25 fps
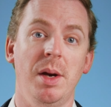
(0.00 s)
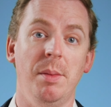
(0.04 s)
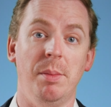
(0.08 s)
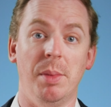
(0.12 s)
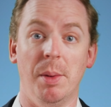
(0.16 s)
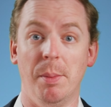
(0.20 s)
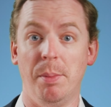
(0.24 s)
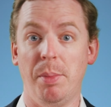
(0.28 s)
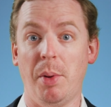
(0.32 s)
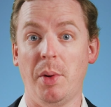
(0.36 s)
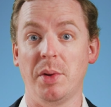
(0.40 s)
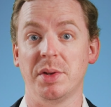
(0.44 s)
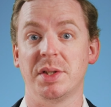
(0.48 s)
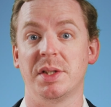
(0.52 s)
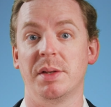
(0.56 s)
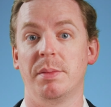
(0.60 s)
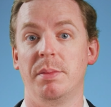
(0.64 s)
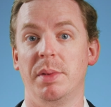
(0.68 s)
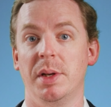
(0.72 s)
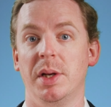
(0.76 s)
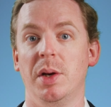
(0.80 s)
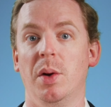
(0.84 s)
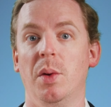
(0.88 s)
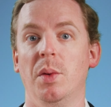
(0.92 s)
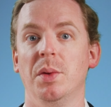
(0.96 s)
but
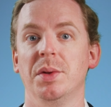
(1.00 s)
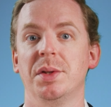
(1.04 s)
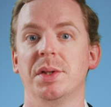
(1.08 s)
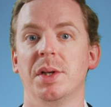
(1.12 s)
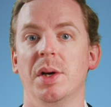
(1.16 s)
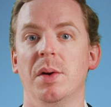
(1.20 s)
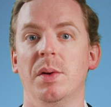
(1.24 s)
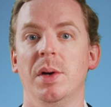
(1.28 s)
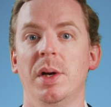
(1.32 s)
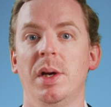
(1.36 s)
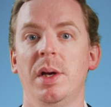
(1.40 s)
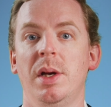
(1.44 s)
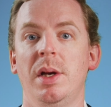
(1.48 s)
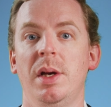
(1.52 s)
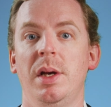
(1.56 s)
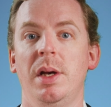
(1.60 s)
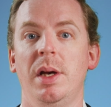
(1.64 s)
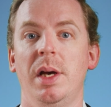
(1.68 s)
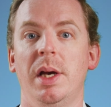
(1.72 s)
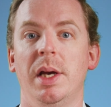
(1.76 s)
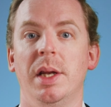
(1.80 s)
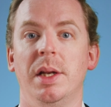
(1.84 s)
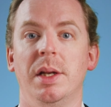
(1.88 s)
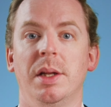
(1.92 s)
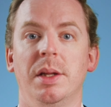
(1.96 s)
possibly also
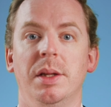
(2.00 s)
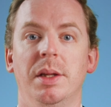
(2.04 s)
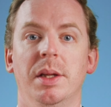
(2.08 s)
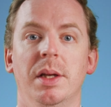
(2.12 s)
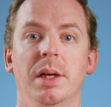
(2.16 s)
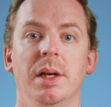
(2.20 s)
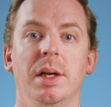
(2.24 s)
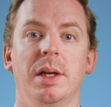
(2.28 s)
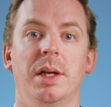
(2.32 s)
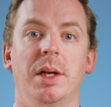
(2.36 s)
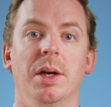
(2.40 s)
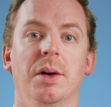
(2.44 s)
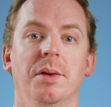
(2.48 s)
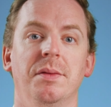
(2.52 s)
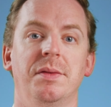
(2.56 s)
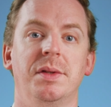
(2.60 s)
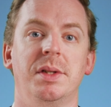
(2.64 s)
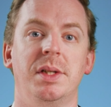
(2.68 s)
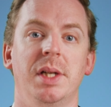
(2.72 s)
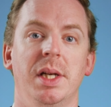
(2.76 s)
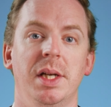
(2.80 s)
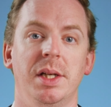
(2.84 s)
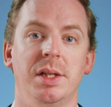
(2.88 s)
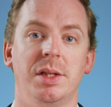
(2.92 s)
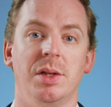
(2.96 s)
in the Gulf
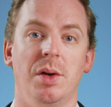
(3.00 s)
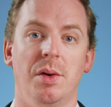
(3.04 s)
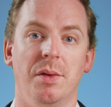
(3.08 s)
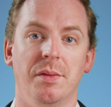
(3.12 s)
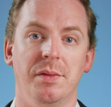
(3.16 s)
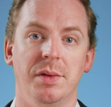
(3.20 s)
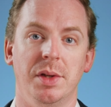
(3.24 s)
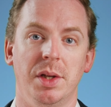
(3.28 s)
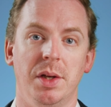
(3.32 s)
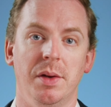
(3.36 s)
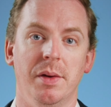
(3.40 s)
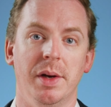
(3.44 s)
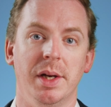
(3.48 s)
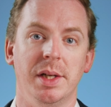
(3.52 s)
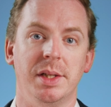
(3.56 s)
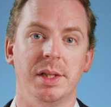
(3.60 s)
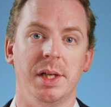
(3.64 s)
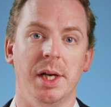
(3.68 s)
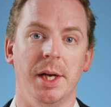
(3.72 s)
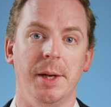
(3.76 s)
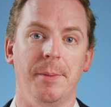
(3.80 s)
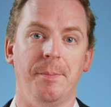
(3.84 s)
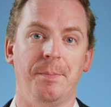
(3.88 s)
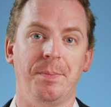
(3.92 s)
states of the USA.